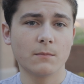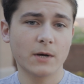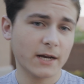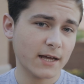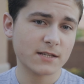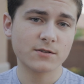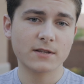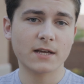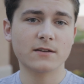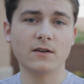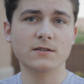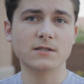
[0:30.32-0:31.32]
But I guess what
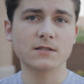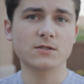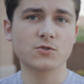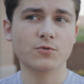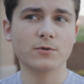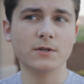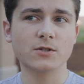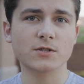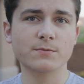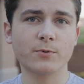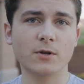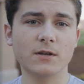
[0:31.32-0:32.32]
that does is truly
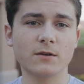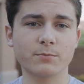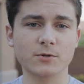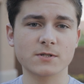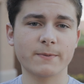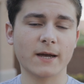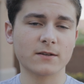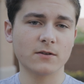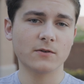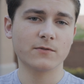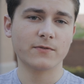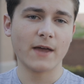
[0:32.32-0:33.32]
just put into
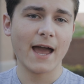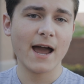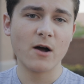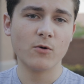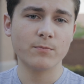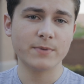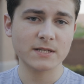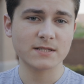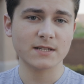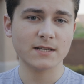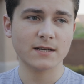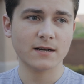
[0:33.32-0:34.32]
perspective how
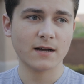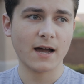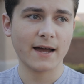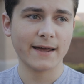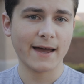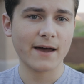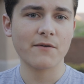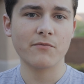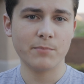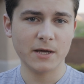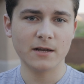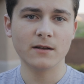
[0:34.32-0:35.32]
busy I
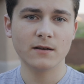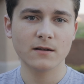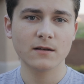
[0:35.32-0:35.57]
have been.